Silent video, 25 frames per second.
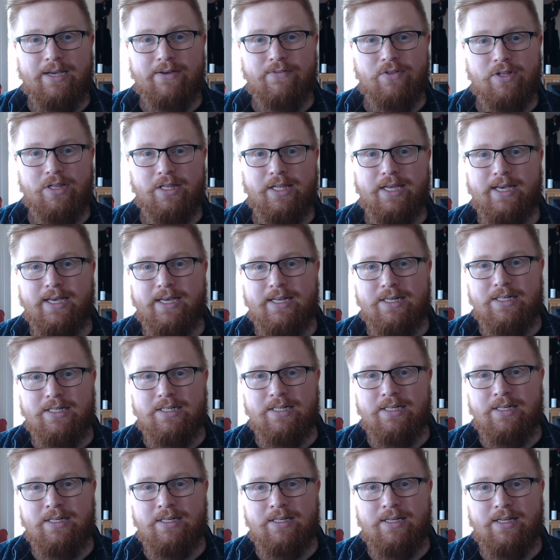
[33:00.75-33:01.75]
of the land
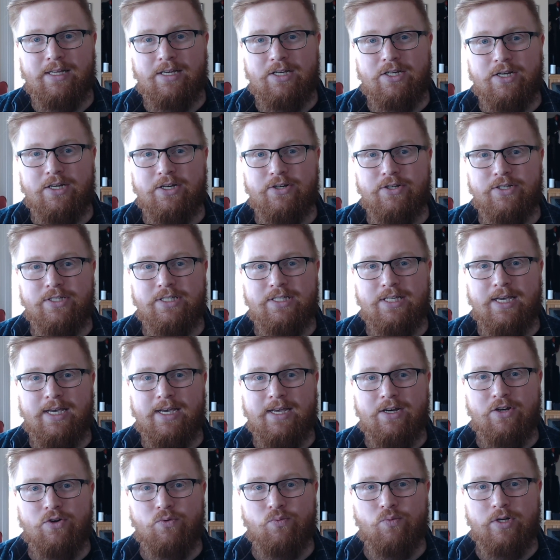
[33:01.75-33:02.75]
and to
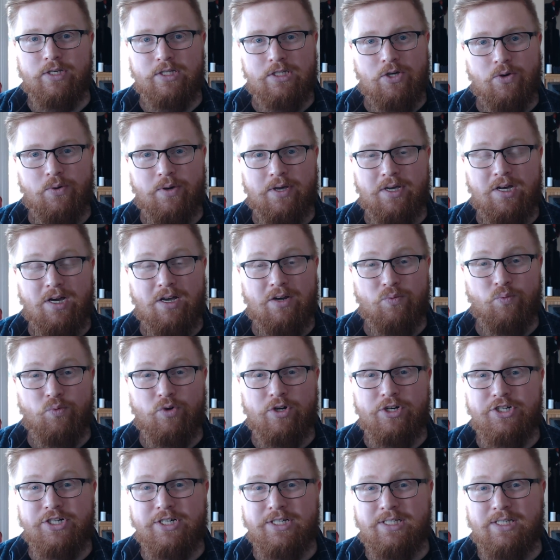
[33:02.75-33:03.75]
understand what's going on. We're
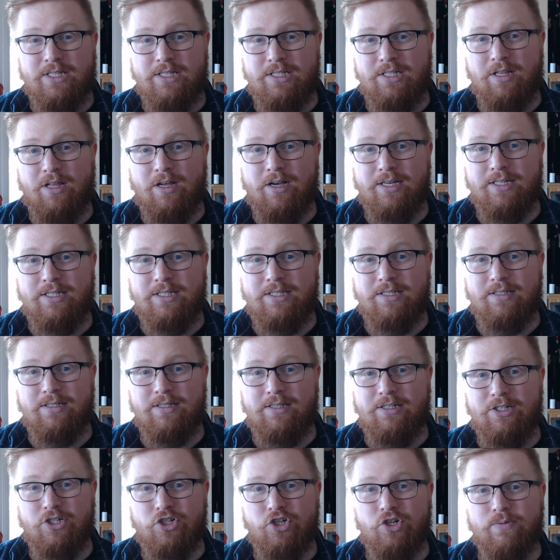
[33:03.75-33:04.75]
just as lost
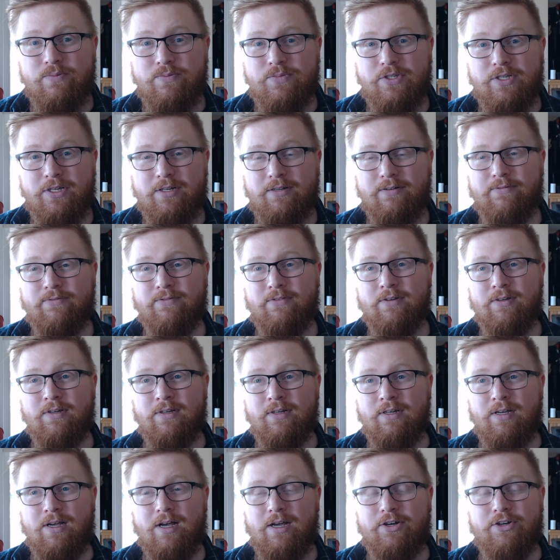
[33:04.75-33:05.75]
in terms of
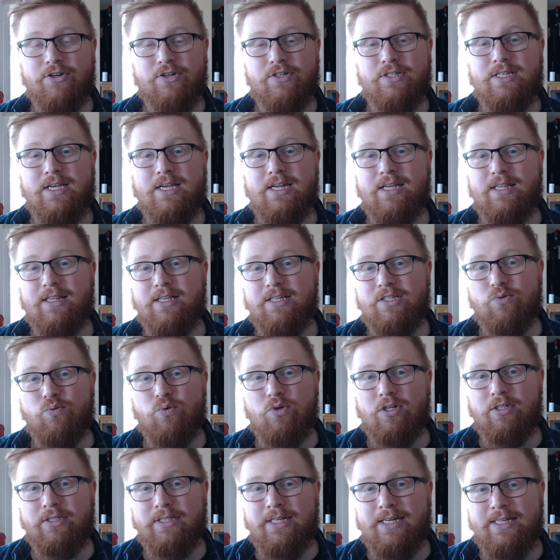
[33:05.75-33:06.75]
understanding this
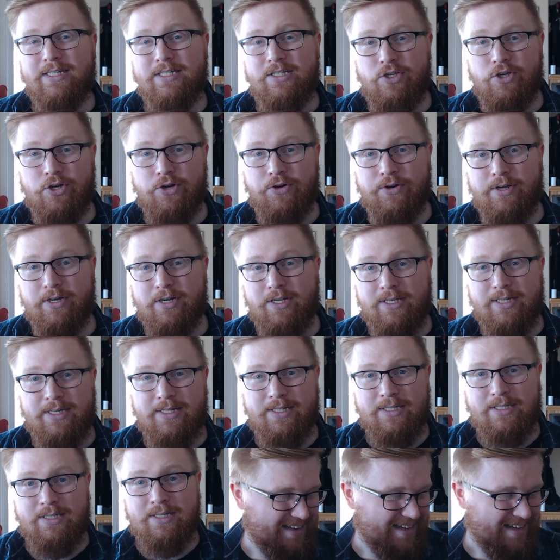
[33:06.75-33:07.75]
world as Uriel
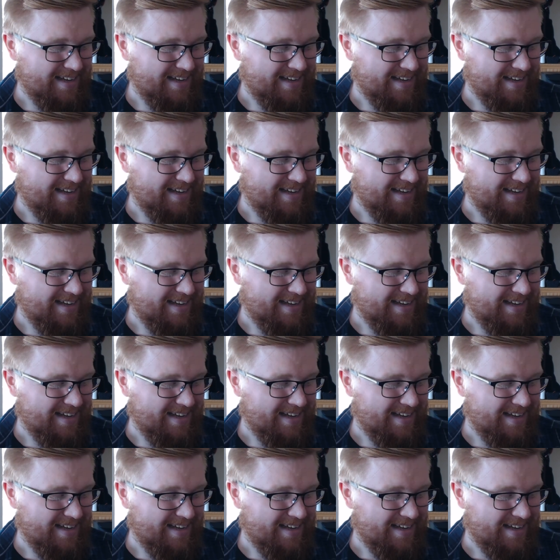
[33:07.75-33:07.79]
is.